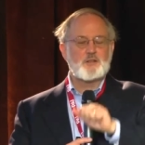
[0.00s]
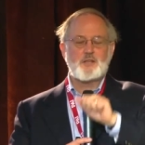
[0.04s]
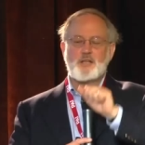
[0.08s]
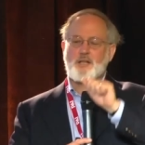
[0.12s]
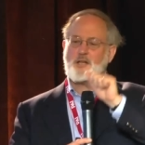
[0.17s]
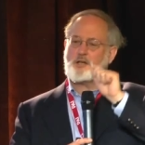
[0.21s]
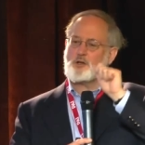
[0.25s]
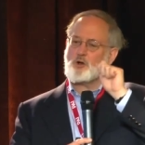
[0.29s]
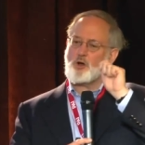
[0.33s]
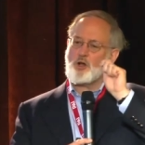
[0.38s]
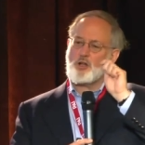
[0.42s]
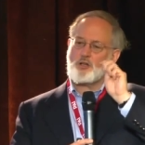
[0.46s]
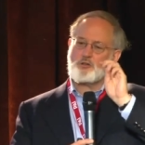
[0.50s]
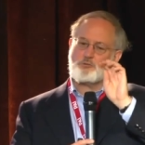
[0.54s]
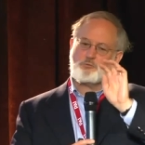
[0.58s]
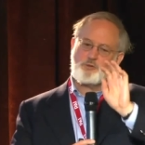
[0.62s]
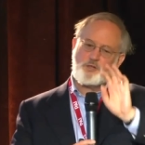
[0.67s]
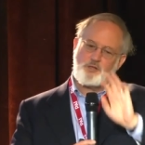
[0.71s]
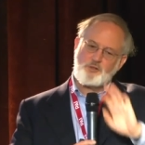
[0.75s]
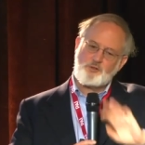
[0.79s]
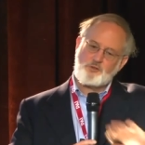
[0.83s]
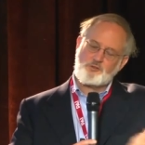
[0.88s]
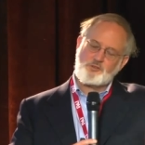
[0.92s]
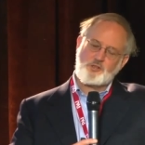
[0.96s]
Then they'd all
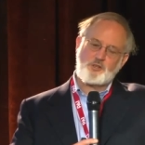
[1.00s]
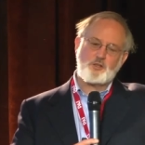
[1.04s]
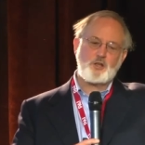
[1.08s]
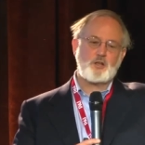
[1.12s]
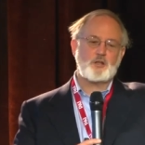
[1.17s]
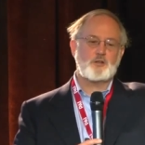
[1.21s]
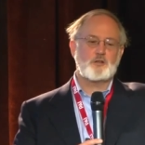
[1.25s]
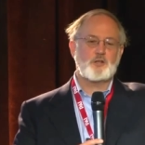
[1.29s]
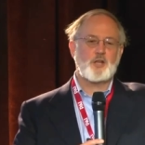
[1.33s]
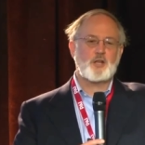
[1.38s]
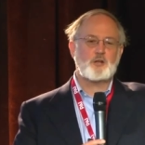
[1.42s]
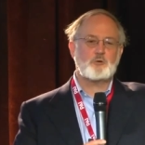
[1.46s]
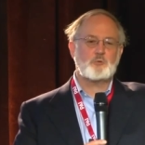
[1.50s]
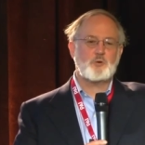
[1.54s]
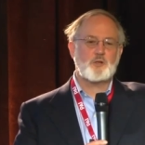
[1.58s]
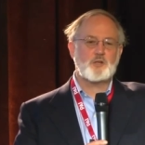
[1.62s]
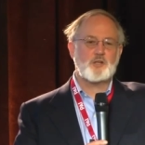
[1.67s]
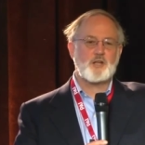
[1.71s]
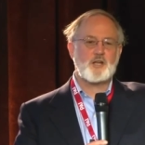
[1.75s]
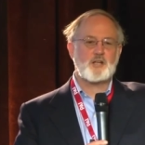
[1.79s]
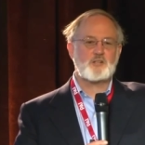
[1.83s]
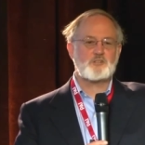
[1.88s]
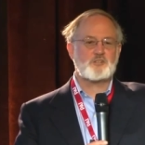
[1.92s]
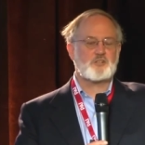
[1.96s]
agree and use another
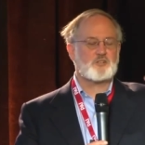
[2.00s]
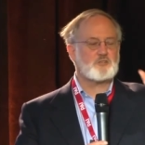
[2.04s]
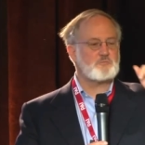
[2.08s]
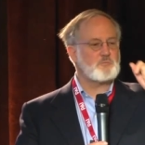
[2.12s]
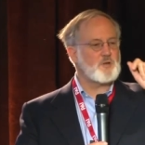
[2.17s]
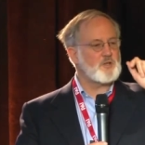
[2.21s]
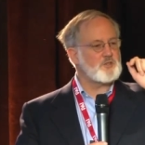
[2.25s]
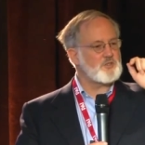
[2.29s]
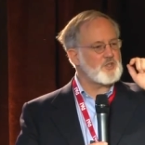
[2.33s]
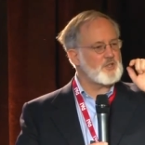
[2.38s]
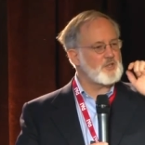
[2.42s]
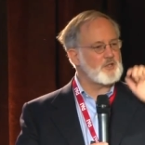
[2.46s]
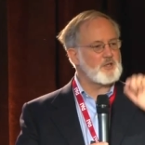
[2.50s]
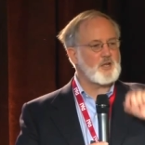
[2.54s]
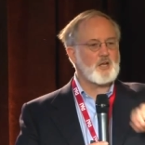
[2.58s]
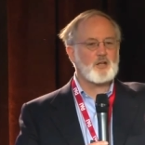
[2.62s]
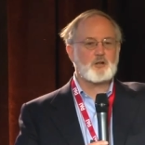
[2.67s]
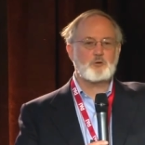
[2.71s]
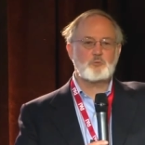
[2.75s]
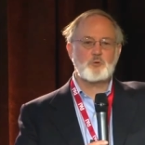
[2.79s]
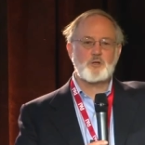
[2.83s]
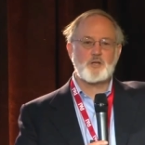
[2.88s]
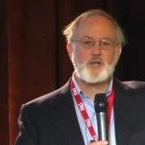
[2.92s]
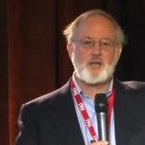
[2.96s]
one the next six months and
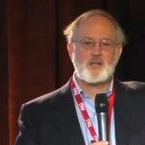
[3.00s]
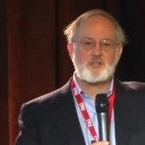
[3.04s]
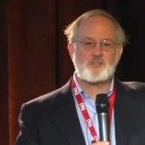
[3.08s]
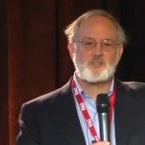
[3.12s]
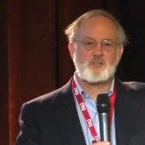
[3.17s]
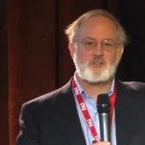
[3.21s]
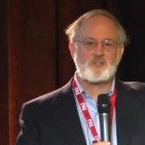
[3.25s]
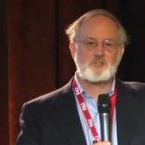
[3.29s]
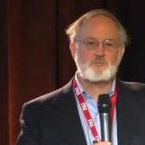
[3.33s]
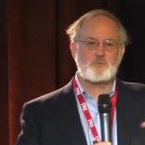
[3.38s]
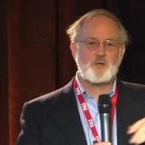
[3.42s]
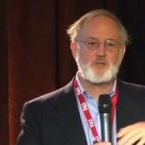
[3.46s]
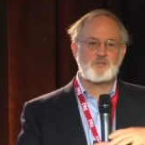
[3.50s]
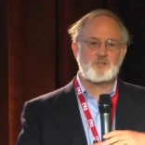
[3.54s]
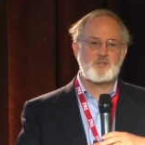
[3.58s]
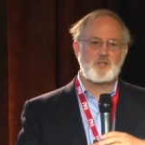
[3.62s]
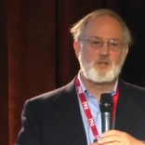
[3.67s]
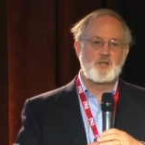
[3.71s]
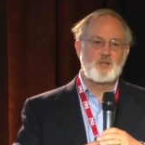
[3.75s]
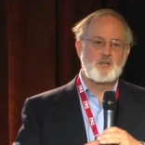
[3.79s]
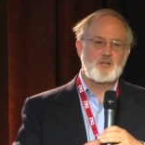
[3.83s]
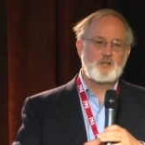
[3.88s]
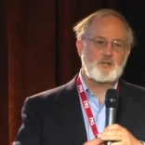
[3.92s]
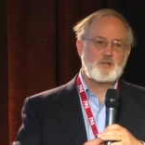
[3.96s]
another one the next six months